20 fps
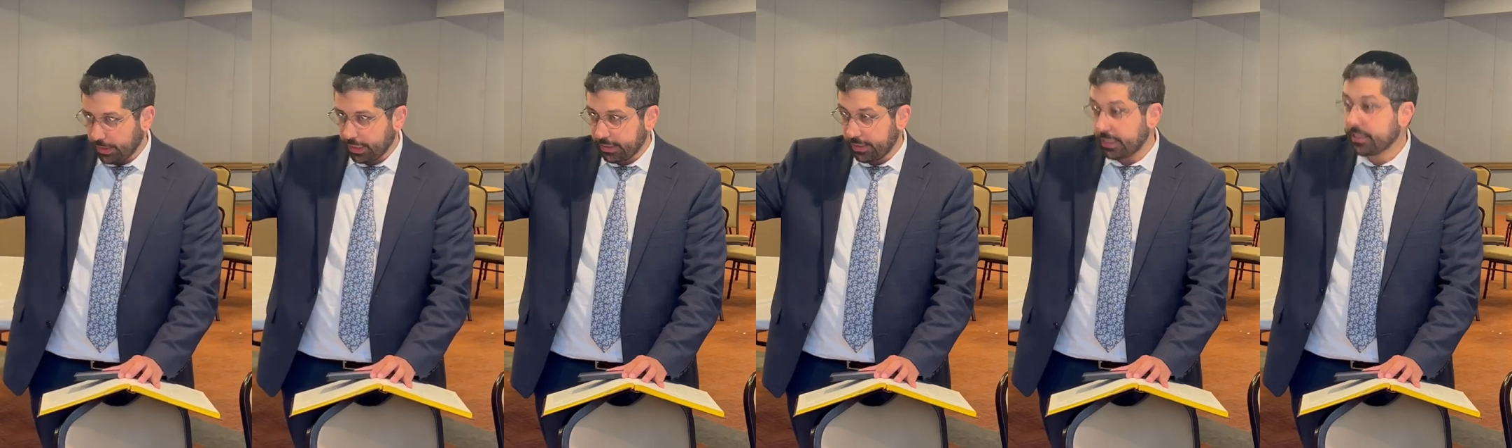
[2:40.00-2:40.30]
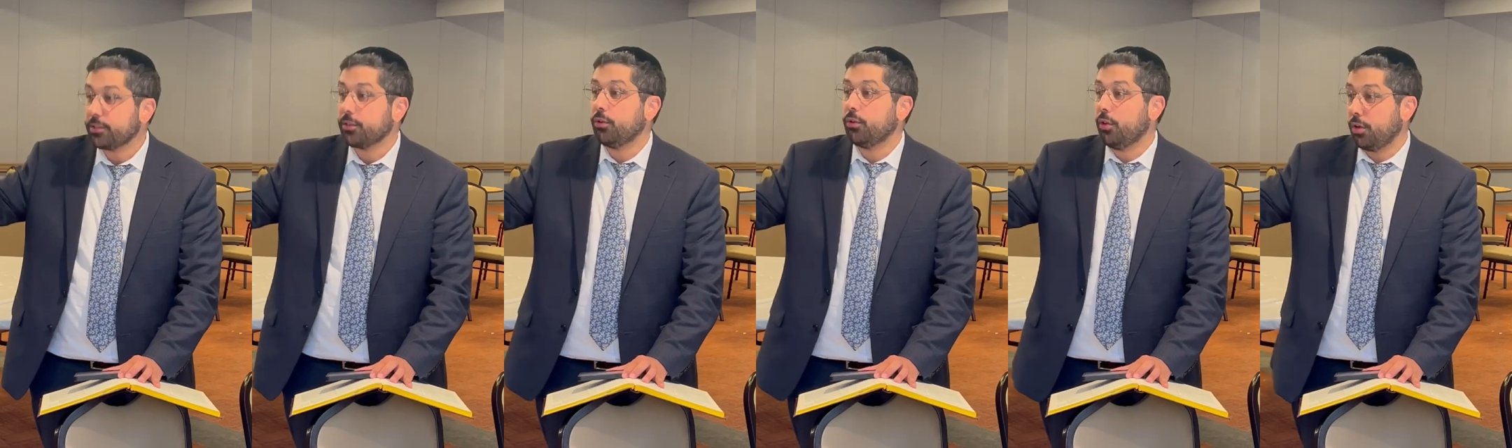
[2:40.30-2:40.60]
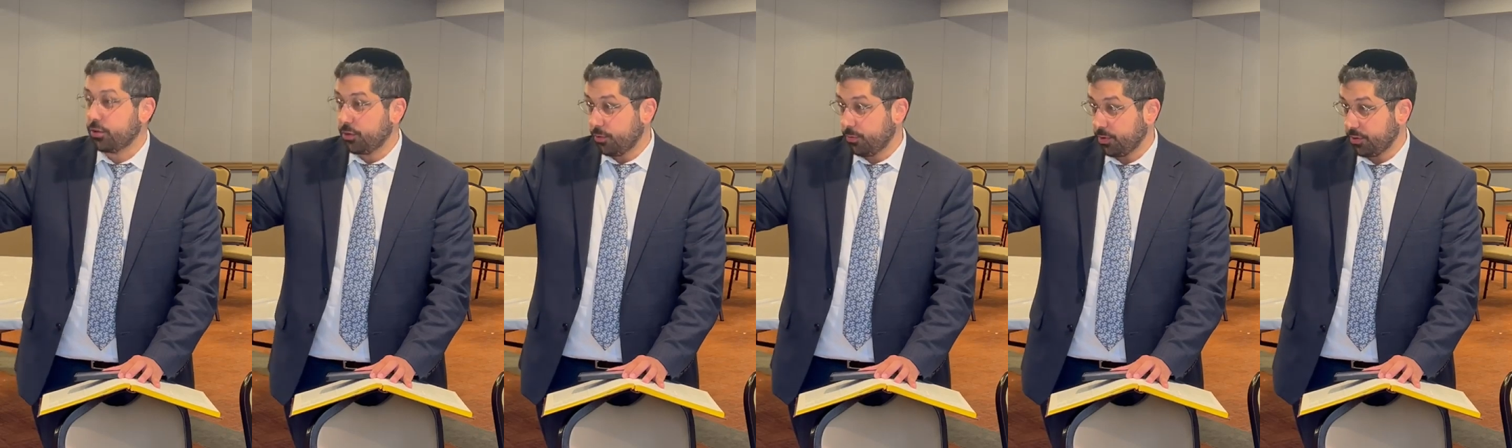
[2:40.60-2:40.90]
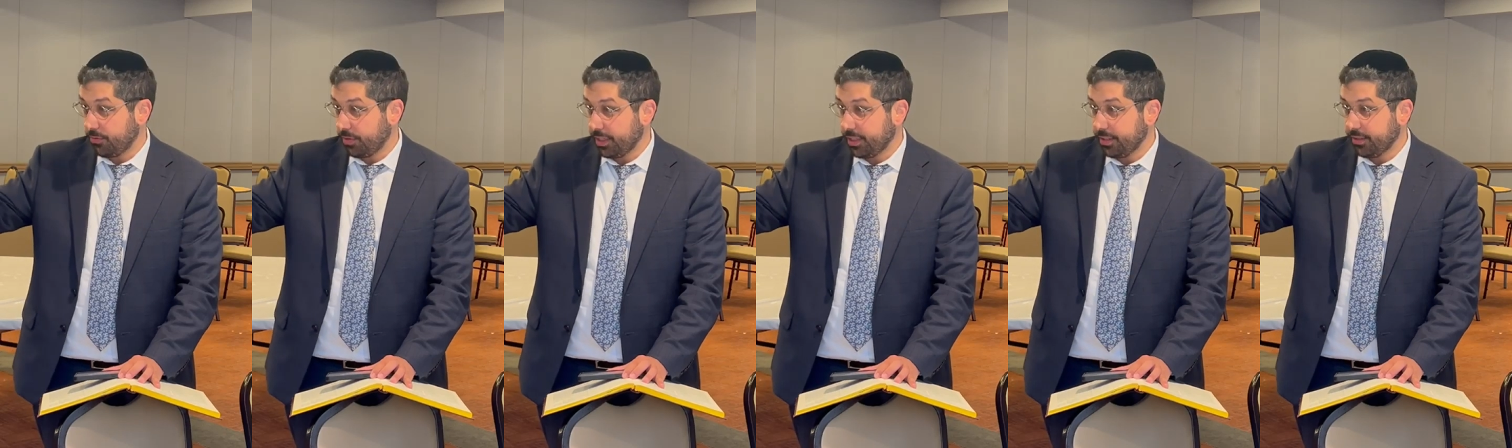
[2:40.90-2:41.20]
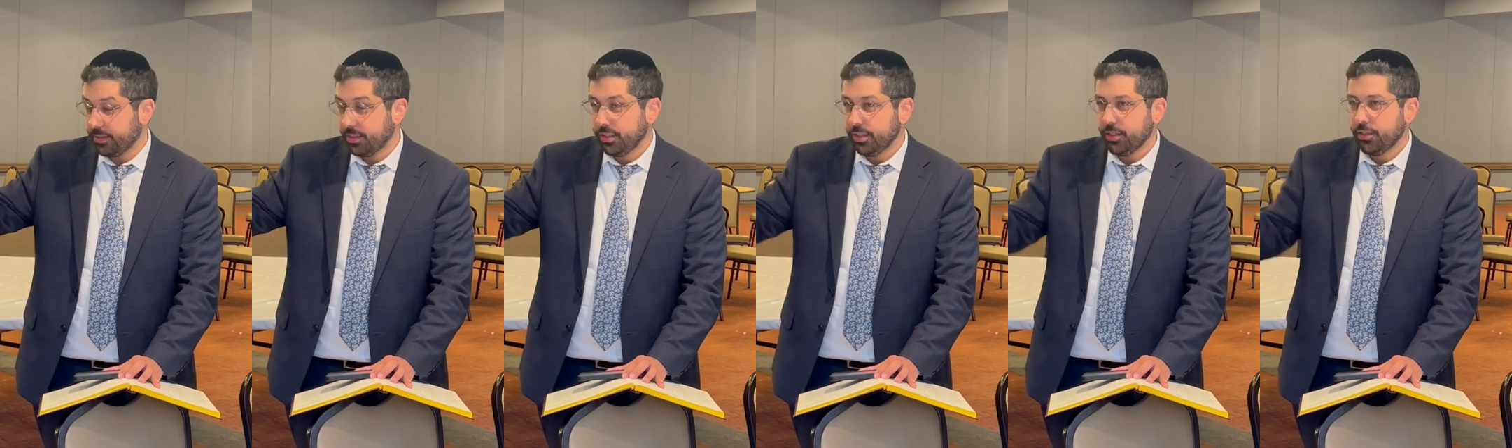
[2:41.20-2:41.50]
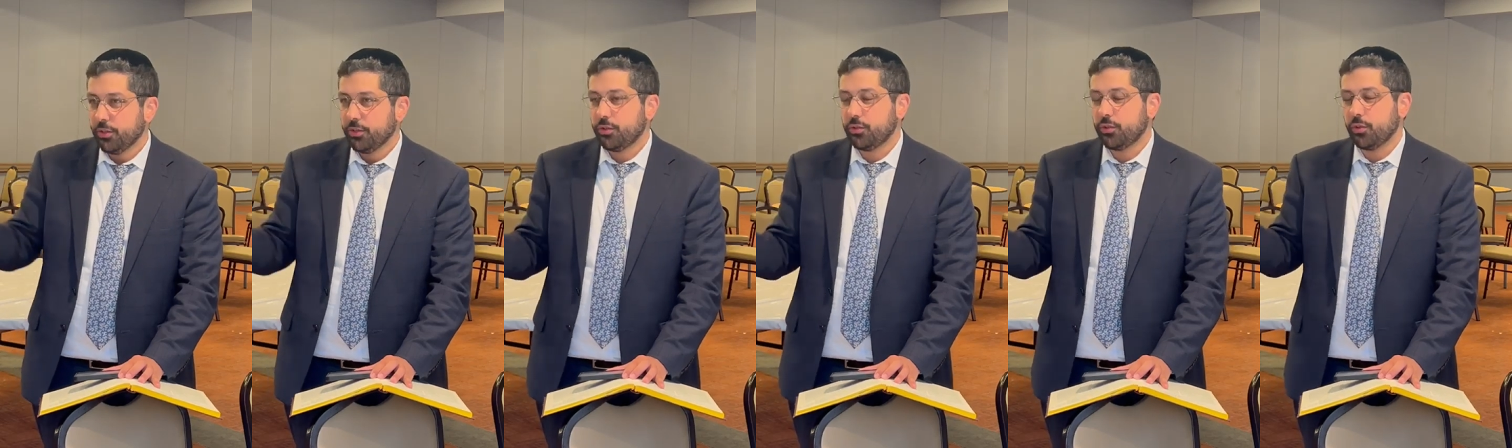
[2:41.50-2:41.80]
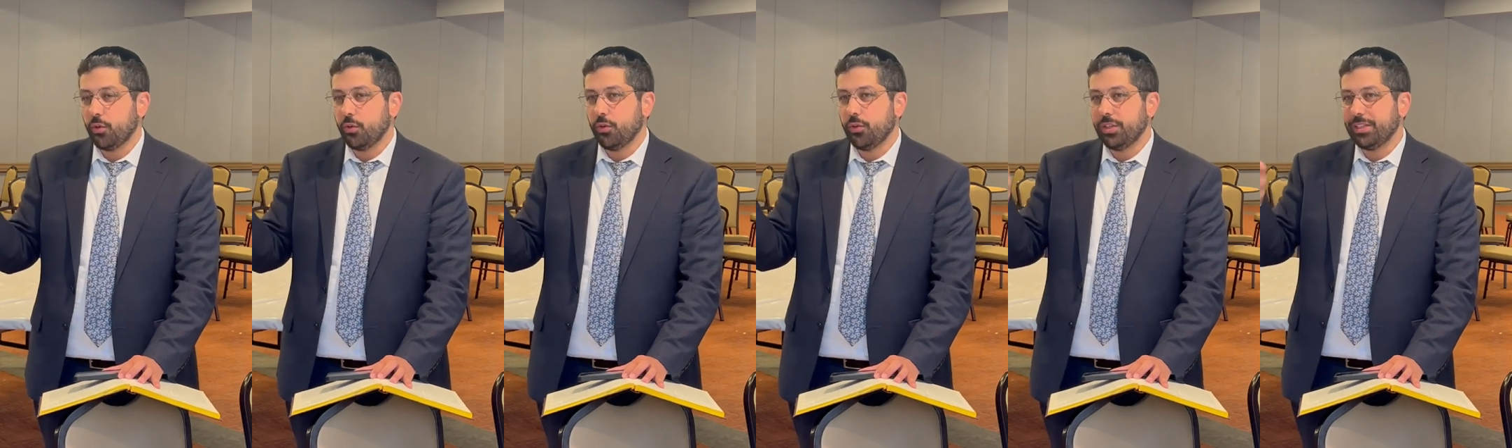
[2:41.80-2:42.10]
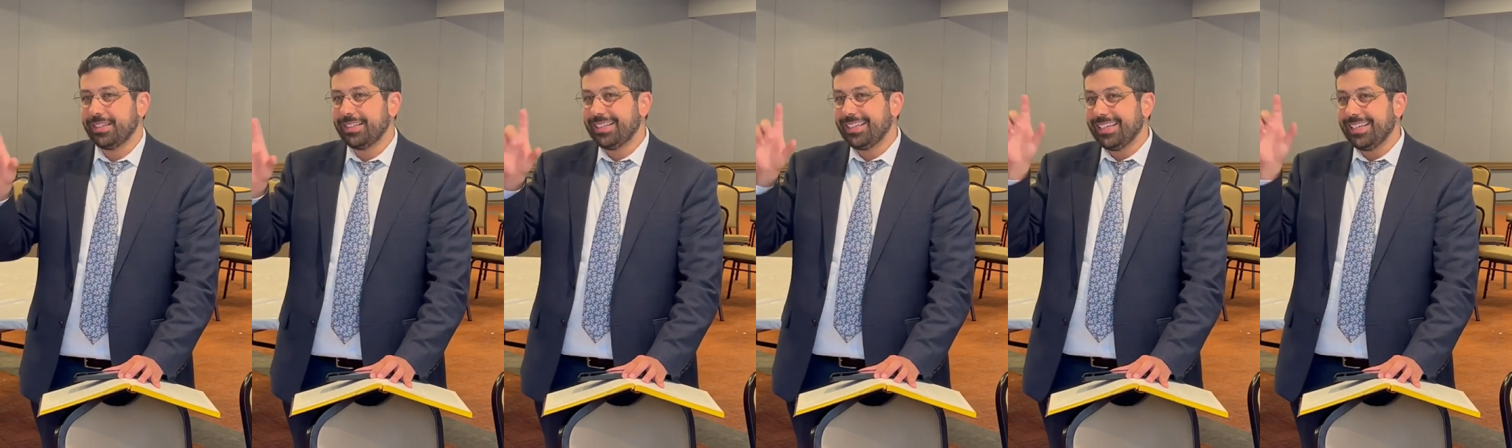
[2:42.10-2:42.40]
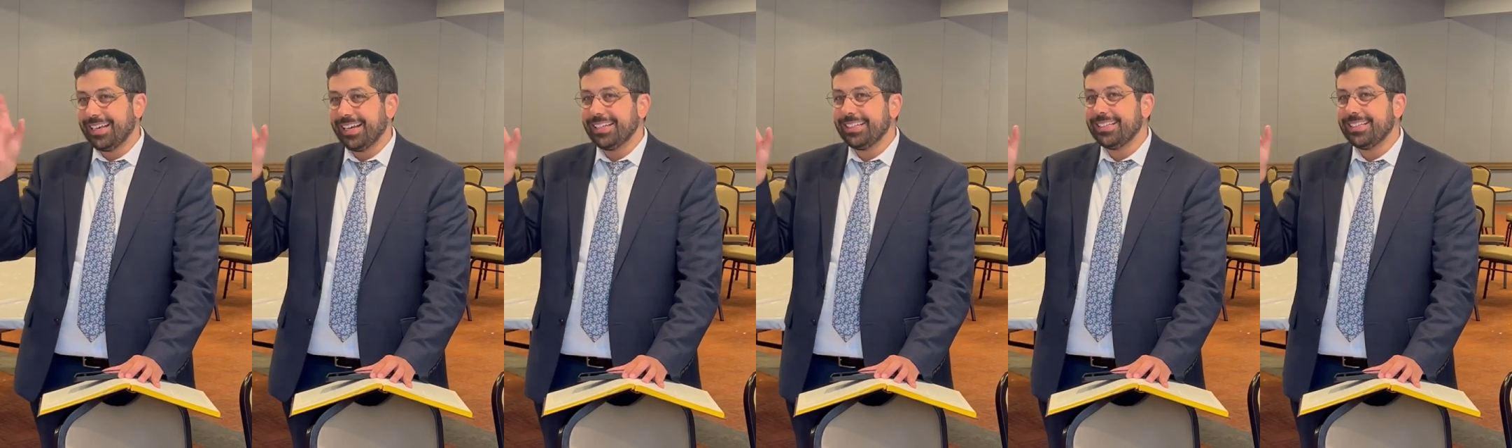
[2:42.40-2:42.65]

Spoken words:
that's a longer one, right? So the tkiyah